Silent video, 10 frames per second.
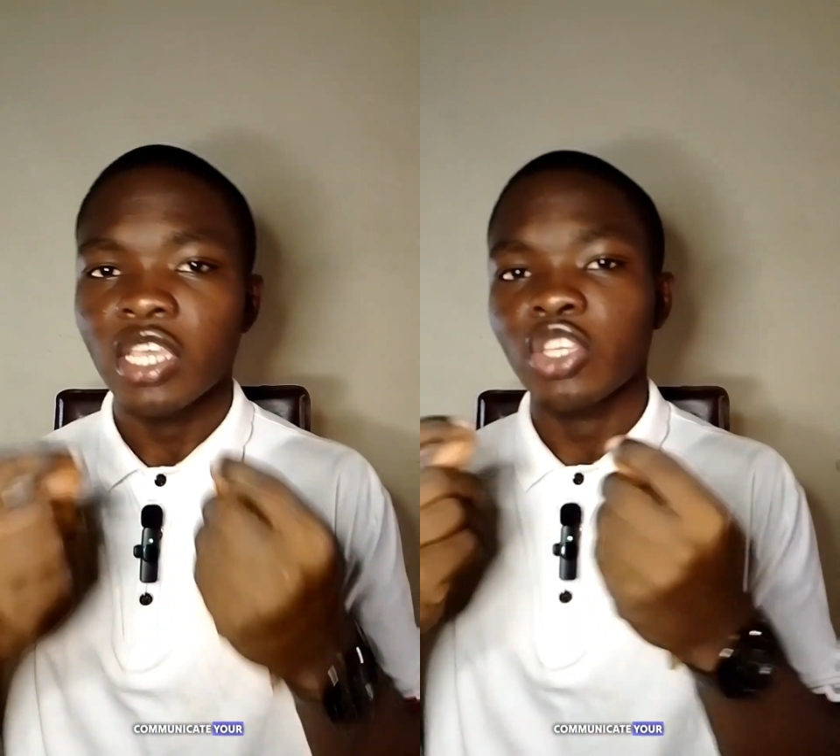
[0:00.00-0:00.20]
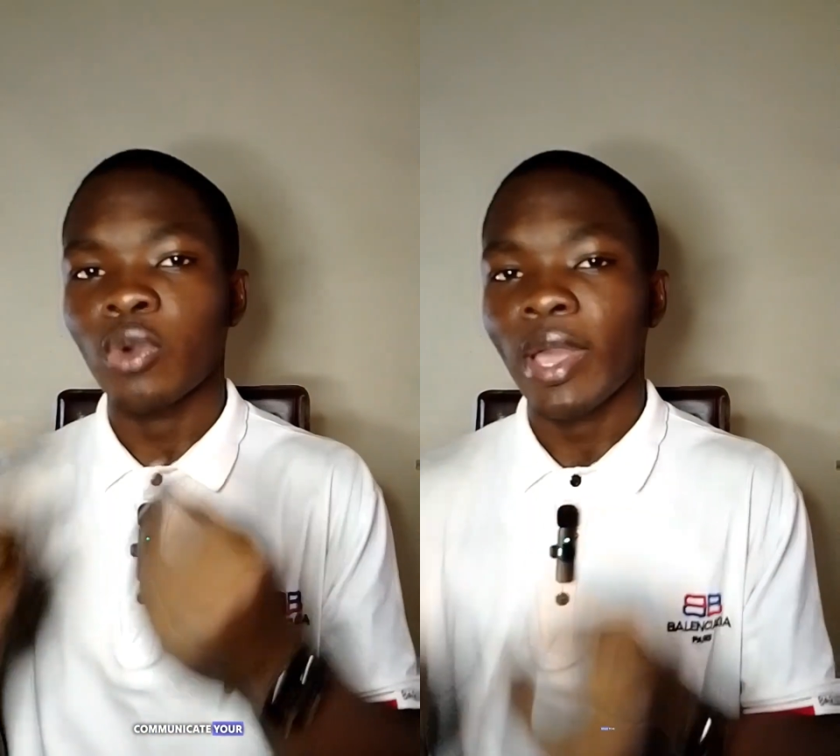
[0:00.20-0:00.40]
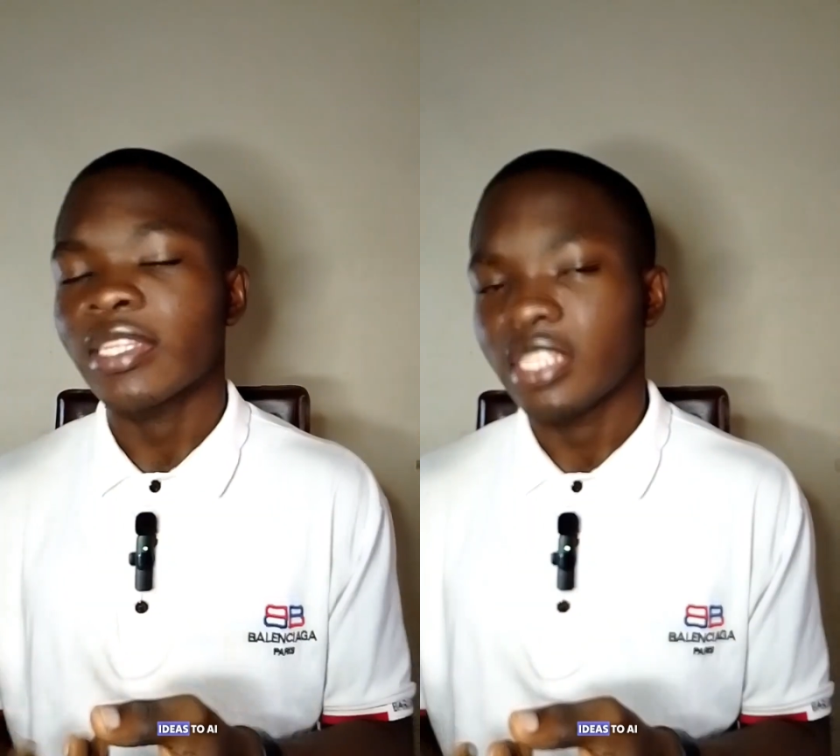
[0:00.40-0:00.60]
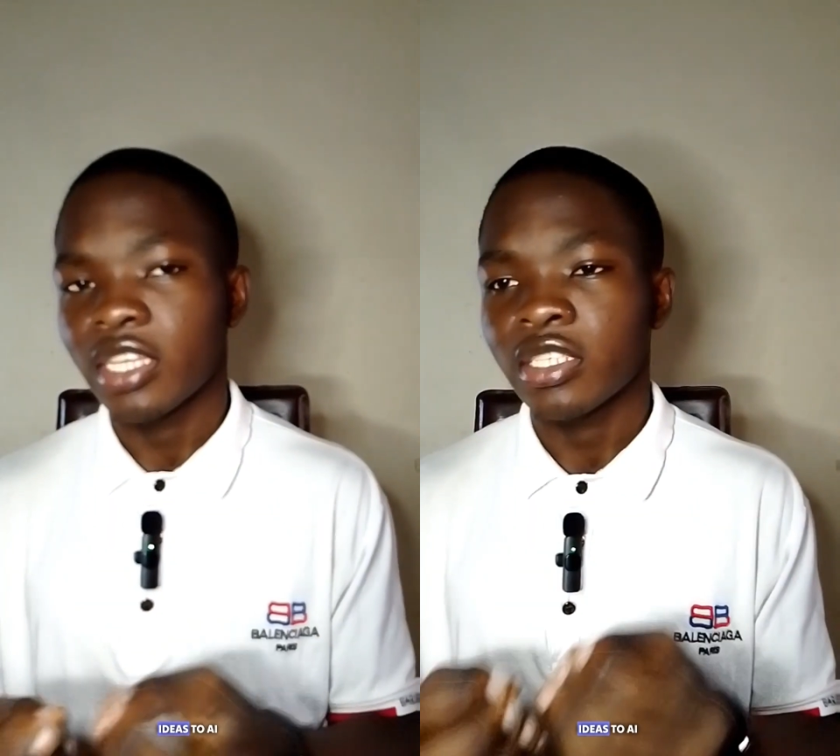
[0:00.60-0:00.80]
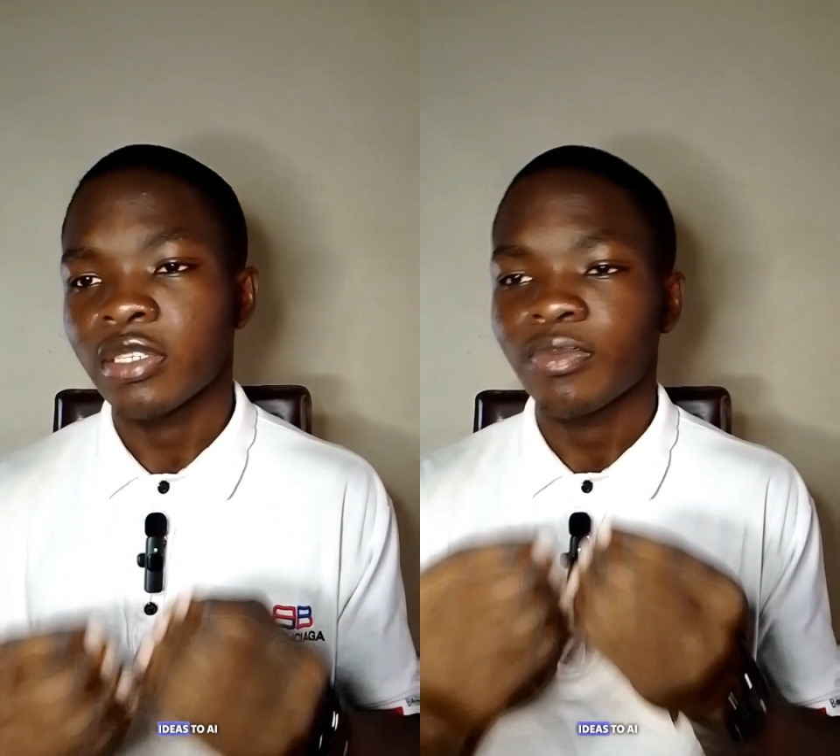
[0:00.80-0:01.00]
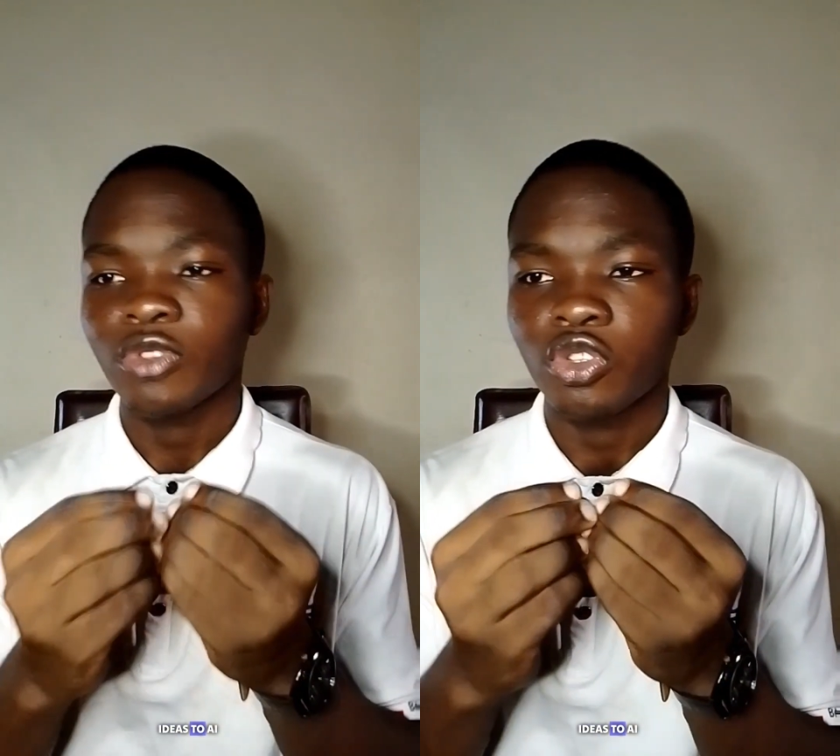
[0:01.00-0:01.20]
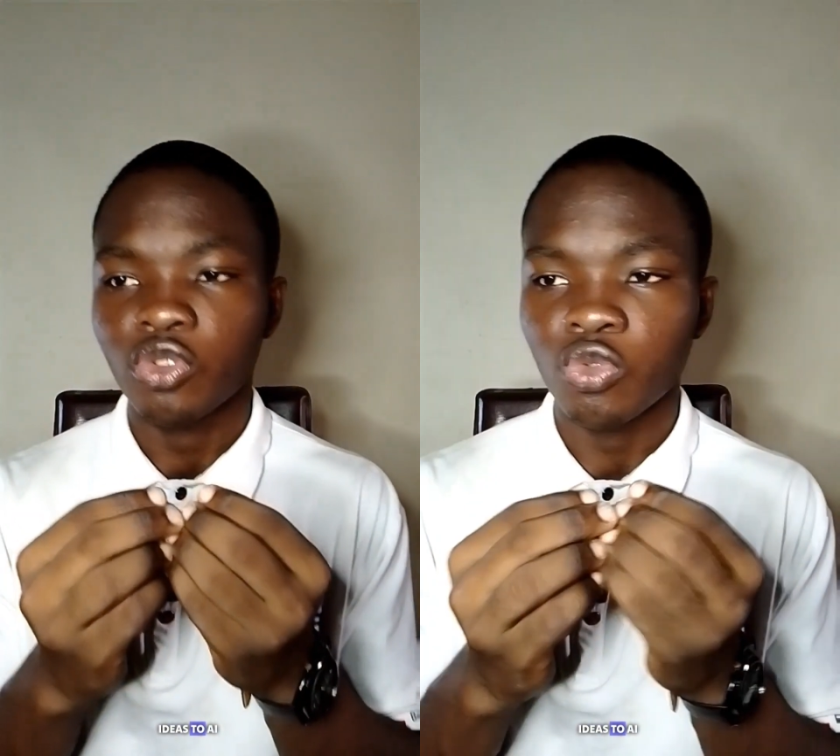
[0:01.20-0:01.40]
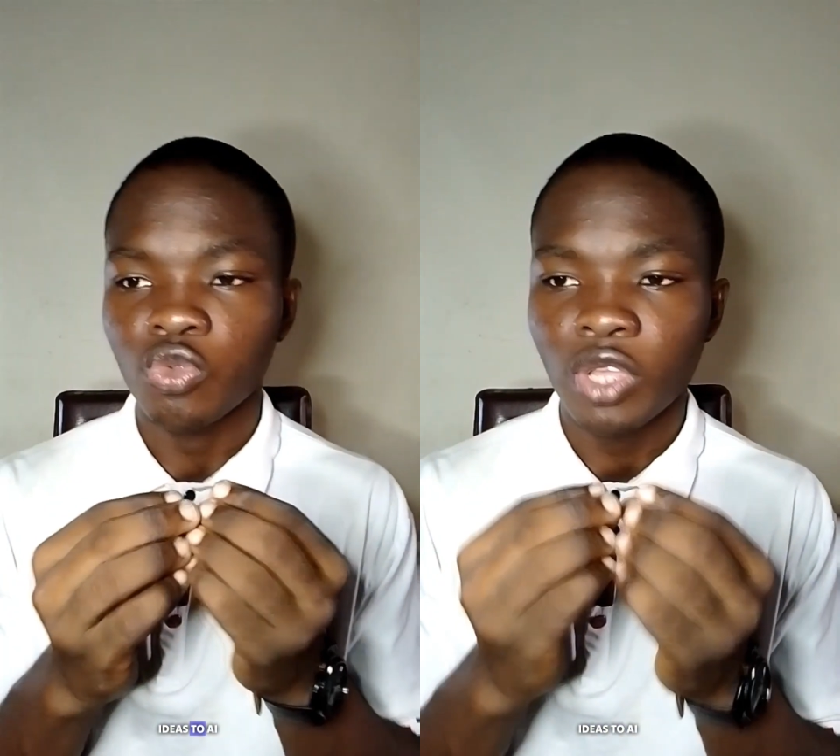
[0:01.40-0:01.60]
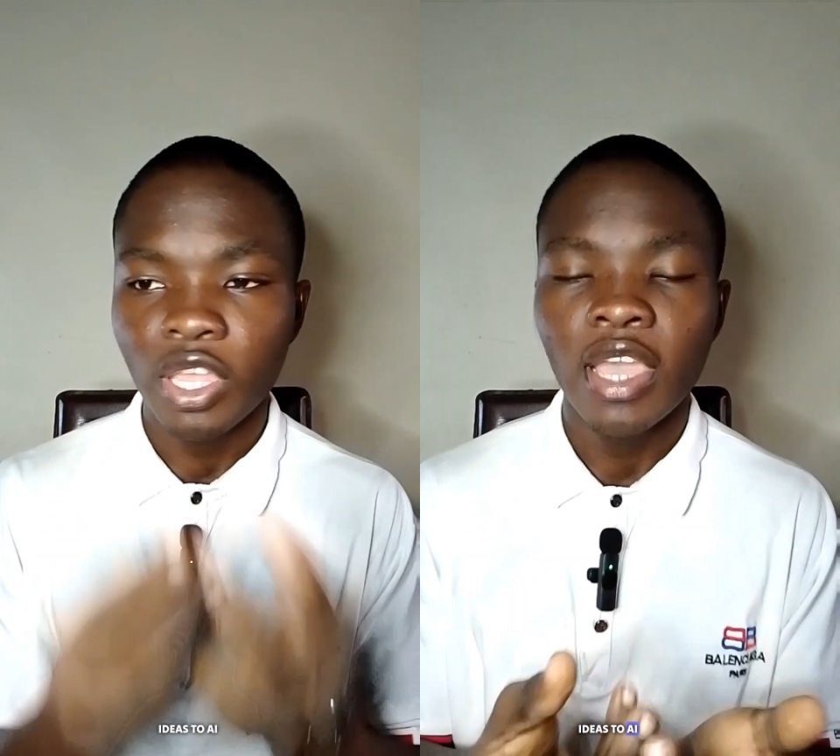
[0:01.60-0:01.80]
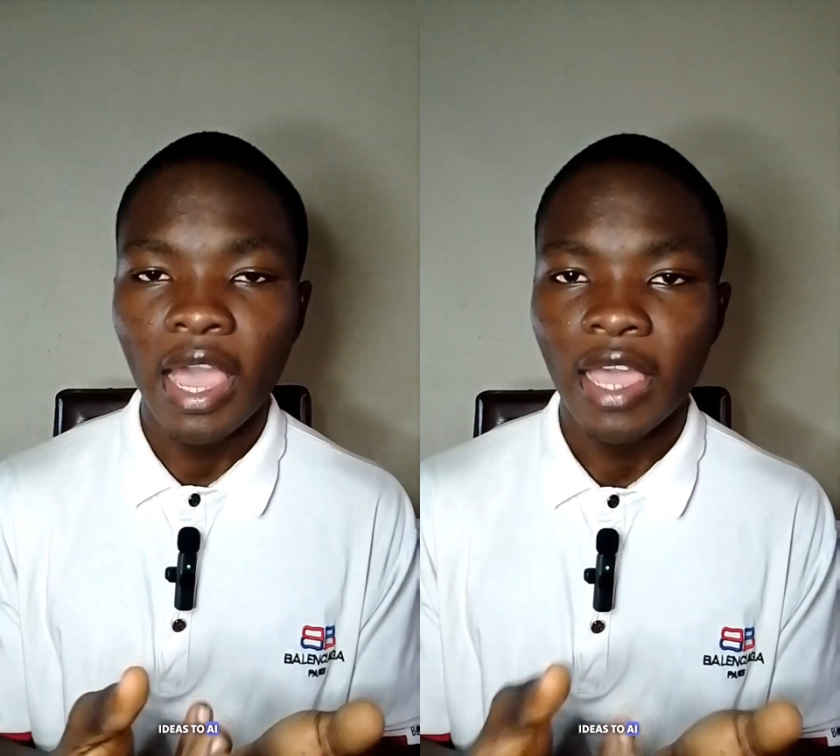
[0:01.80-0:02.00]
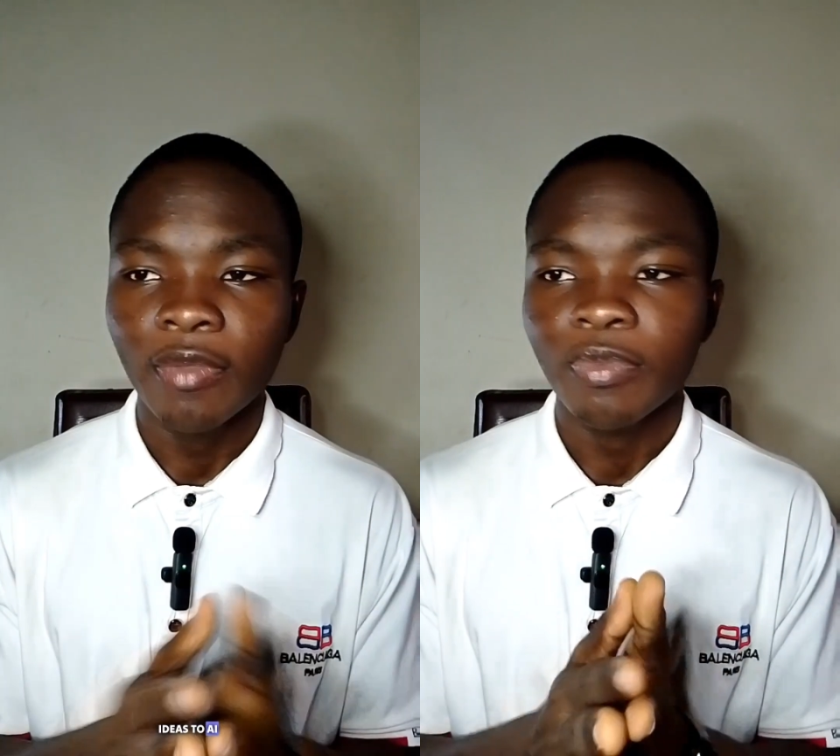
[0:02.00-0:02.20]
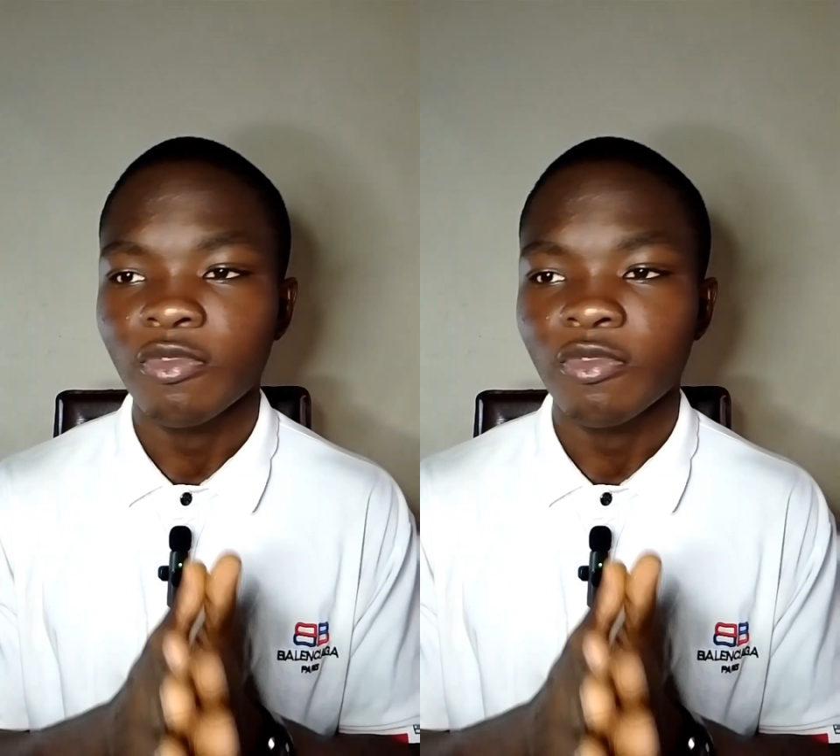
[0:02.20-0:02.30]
your ideas to AI